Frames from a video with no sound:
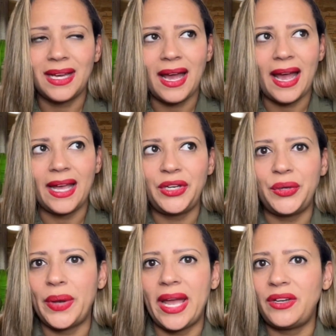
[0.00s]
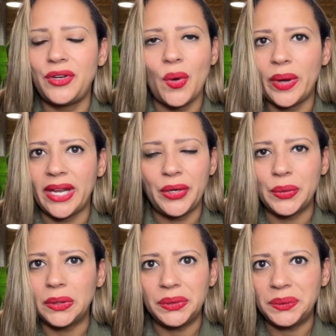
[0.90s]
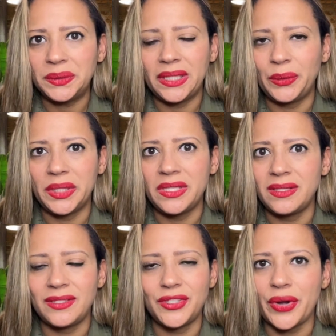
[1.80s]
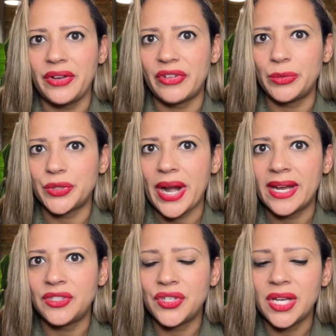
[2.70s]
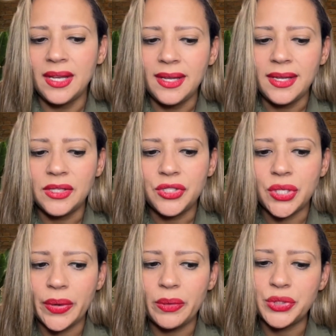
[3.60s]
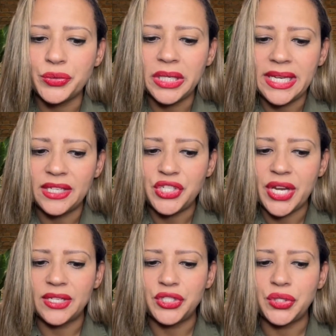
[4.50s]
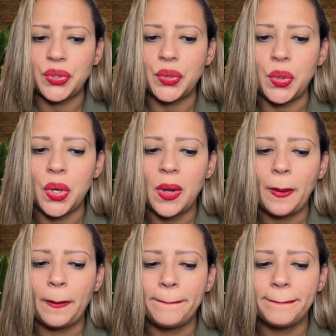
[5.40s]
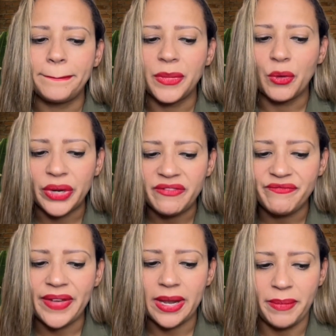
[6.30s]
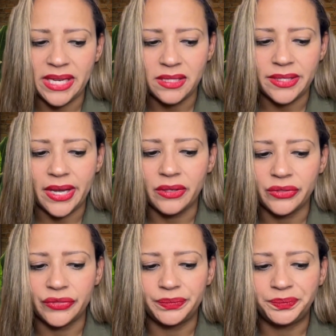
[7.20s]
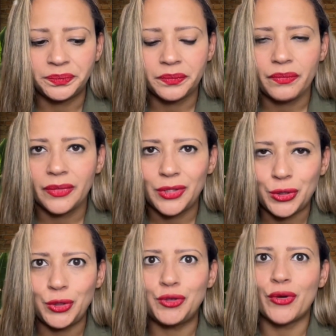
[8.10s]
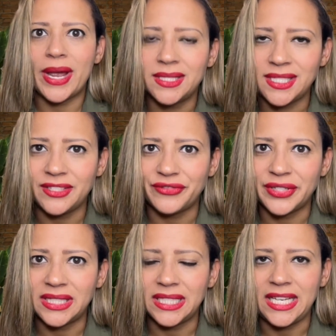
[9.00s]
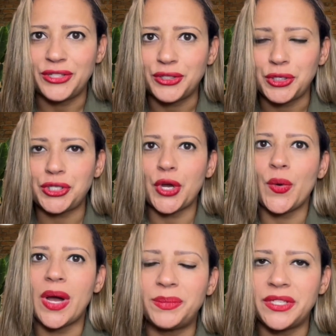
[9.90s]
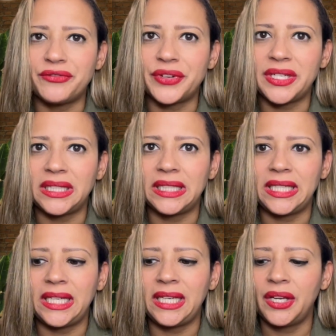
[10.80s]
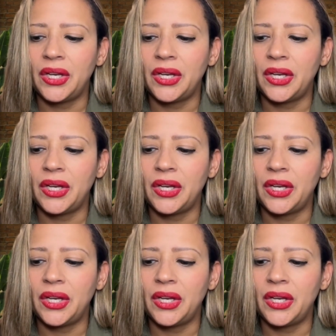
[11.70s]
I knew no one at Hulu. It was starting from scratch. So it was really a chance to reinvent myself, to dress differently, to show up differently,